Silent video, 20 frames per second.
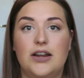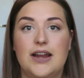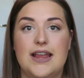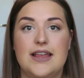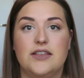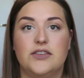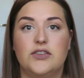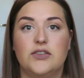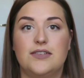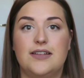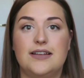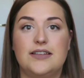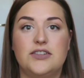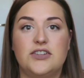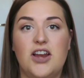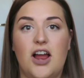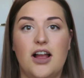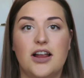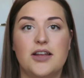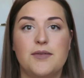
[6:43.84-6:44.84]
right, so let's
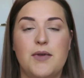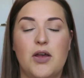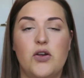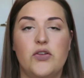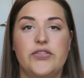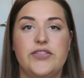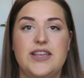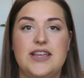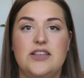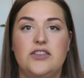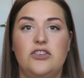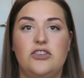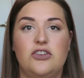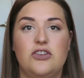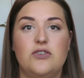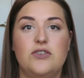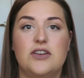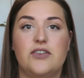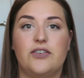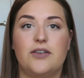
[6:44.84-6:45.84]
talk about these
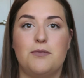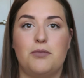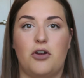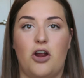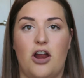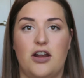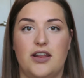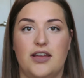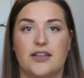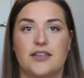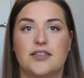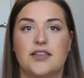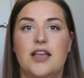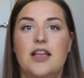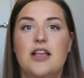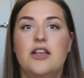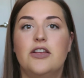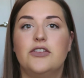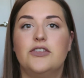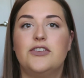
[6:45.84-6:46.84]
two different products.
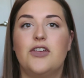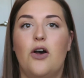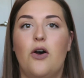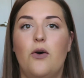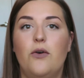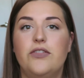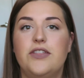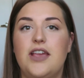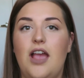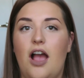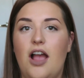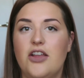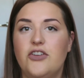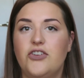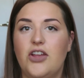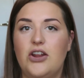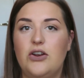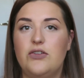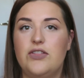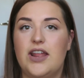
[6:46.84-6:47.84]
So the
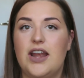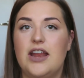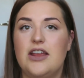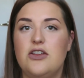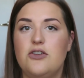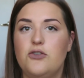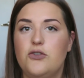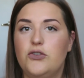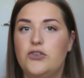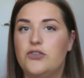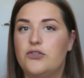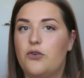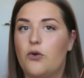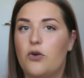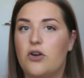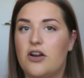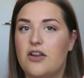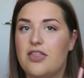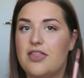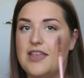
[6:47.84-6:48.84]
eyeshadow that I used
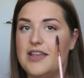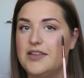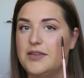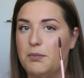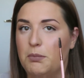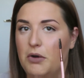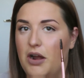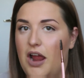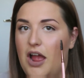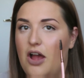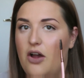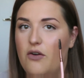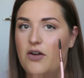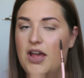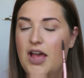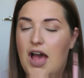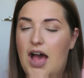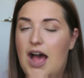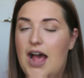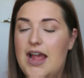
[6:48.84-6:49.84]
for this
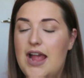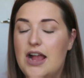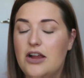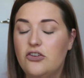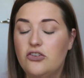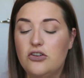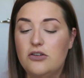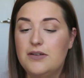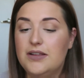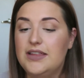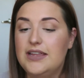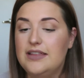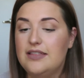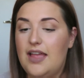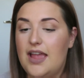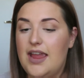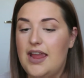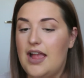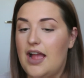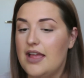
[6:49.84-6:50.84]
brow, I actually really
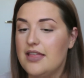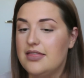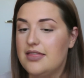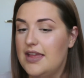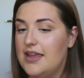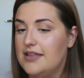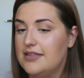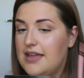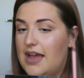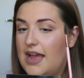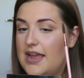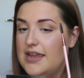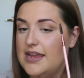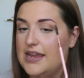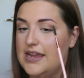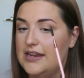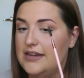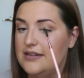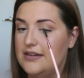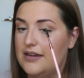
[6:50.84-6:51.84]
like. I think that
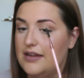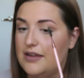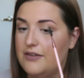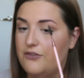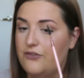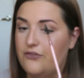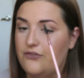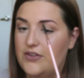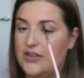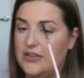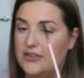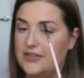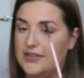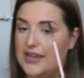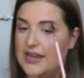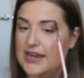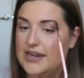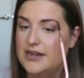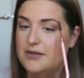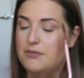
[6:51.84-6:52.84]
it
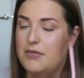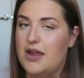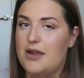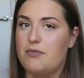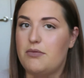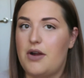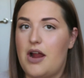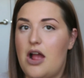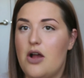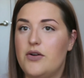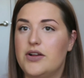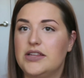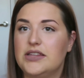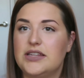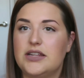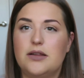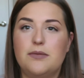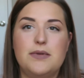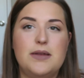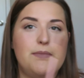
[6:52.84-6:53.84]
fills in my brow a
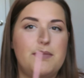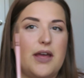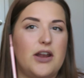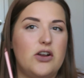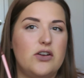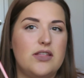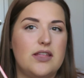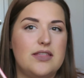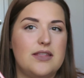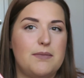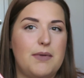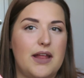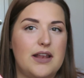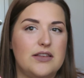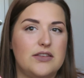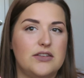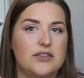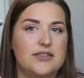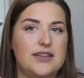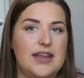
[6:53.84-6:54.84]
little bit better than the
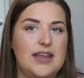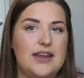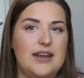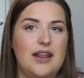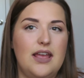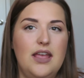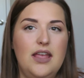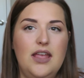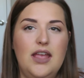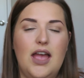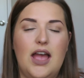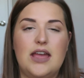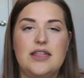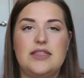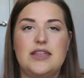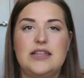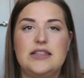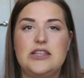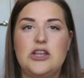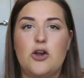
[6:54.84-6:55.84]
pencil did. I
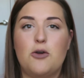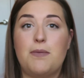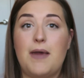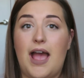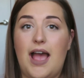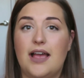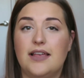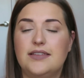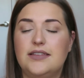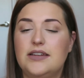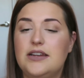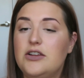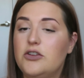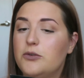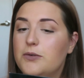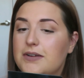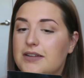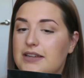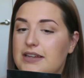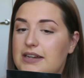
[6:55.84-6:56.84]
think the opacity
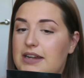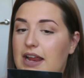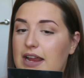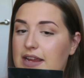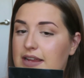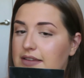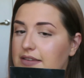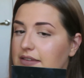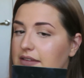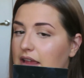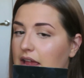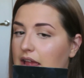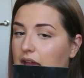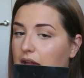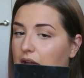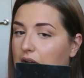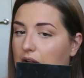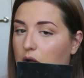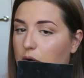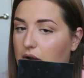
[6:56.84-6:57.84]
is really nice.
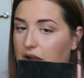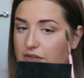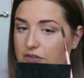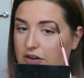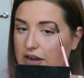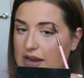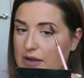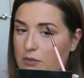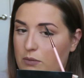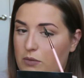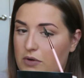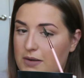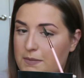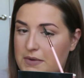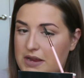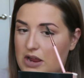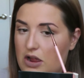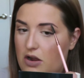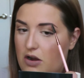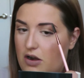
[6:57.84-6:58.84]
However, it would
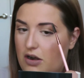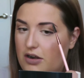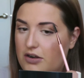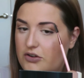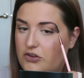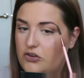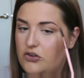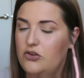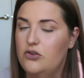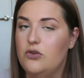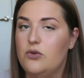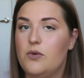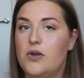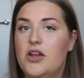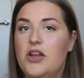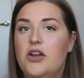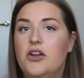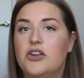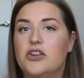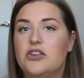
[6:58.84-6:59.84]
be hard to
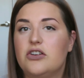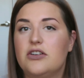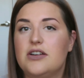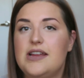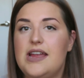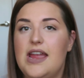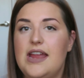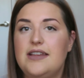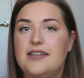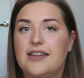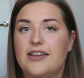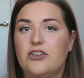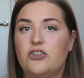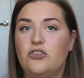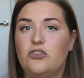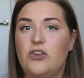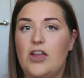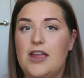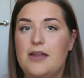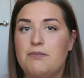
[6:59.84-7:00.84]
create a
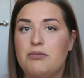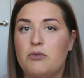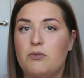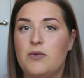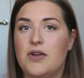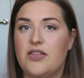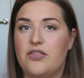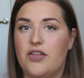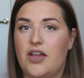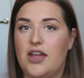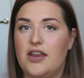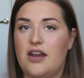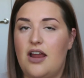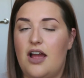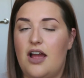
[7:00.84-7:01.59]
shape with an